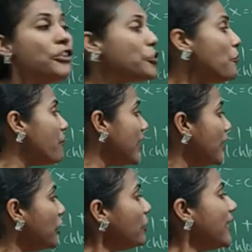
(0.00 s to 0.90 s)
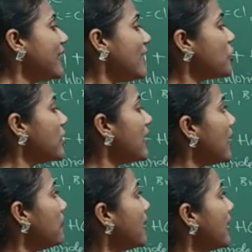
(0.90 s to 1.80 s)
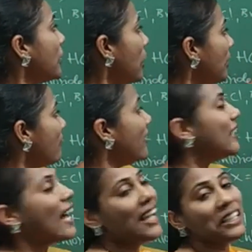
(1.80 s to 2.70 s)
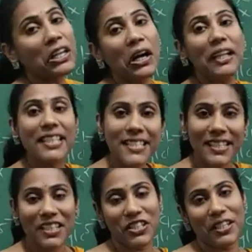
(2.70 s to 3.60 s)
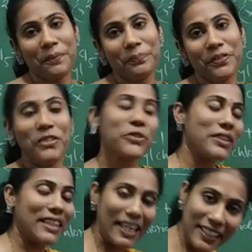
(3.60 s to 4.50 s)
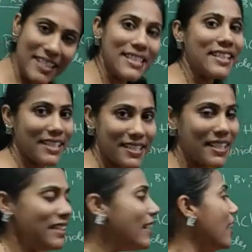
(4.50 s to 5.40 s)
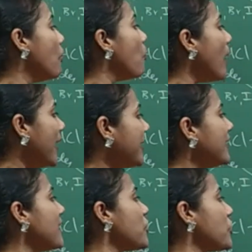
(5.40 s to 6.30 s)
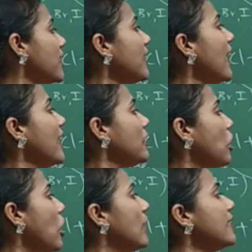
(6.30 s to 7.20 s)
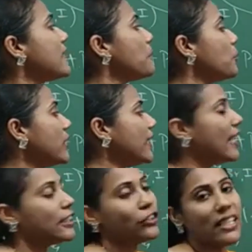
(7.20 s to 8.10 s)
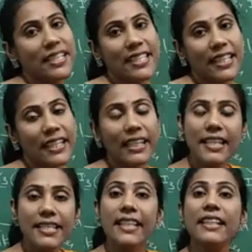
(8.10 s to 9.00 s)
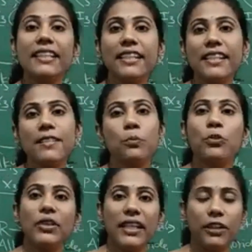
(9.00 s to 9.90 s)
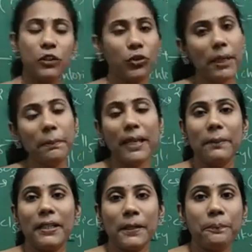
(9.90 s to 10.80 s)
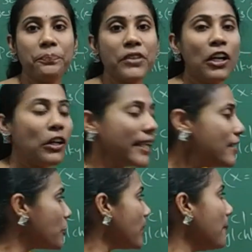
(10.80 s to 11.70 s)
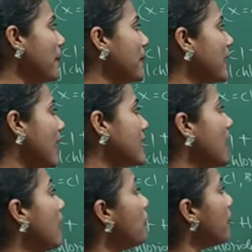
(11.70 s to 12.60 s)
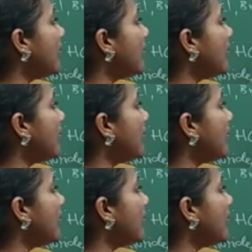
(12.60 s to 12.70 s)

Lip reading: So when do you get tertiary carbocation? When the alcohol is tertiary. So that is the reason why tertiary alcohol is more reactive than secondary, secondary is more reactive than primary. Okay, so remember guys, for